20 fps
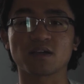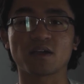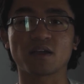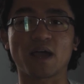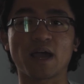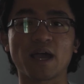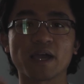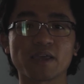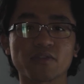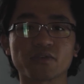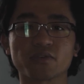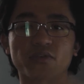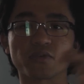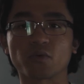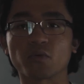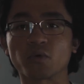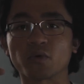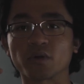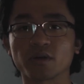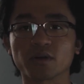either
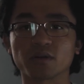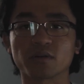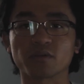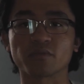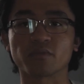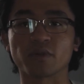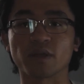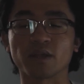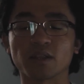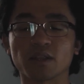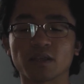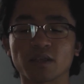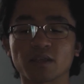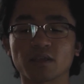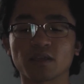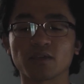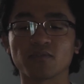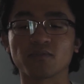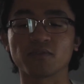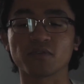or, right?
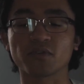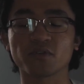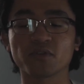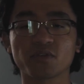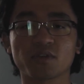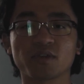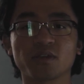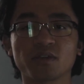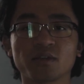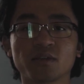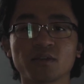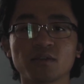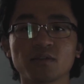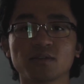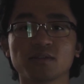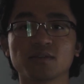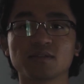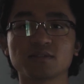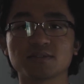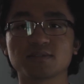Like, if you're
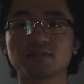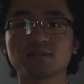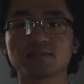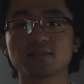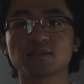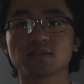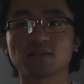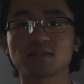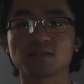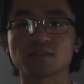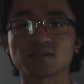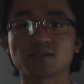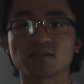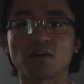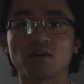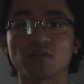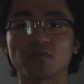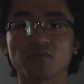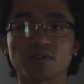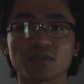here, this isn't gonna
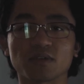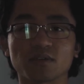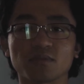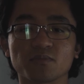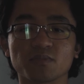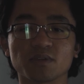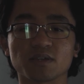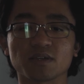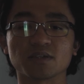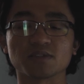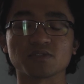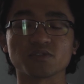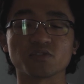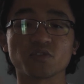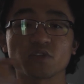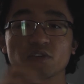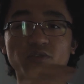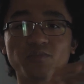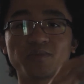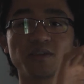solve it, because you
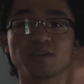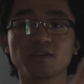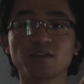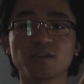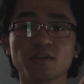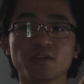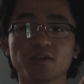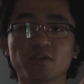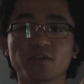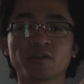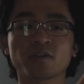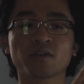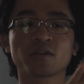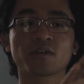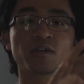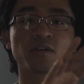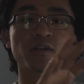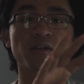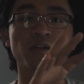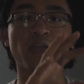can be here
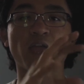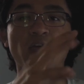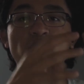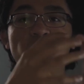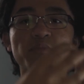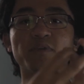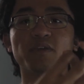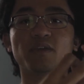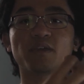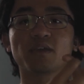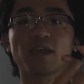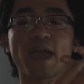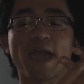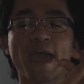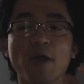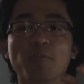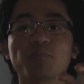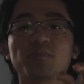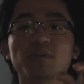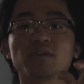and be
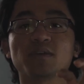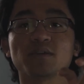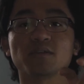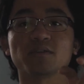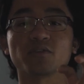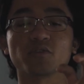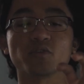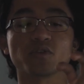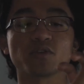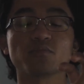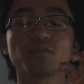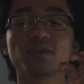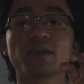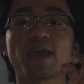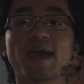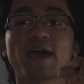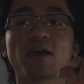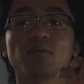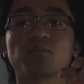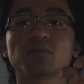happy here. You can be
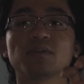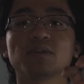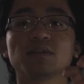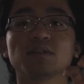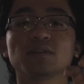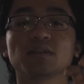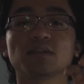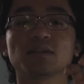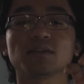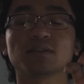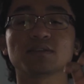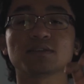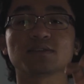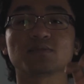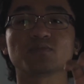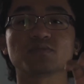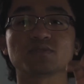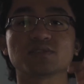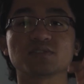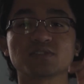happy in this
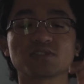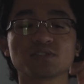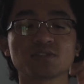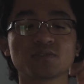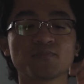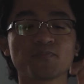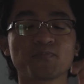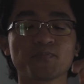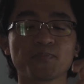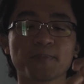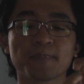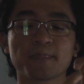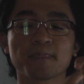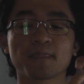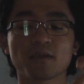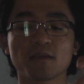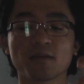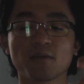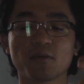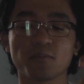position,
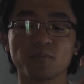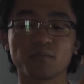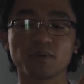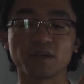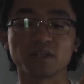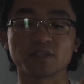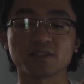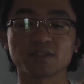but